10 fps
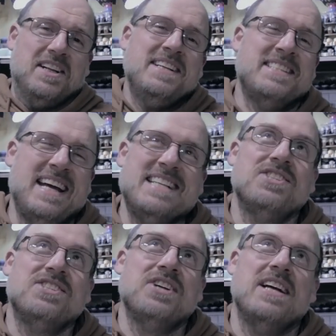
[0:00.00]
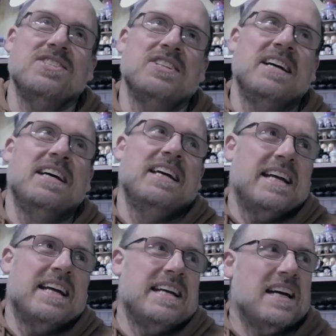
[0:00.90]
let's say he's changed,
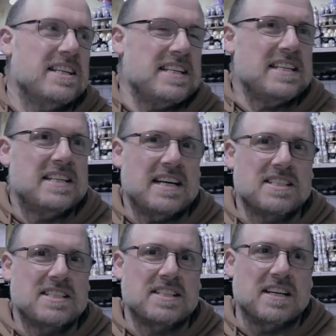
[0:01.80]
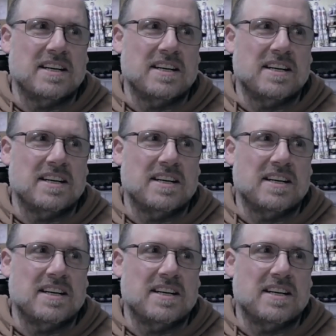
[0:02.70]
he, I said duster,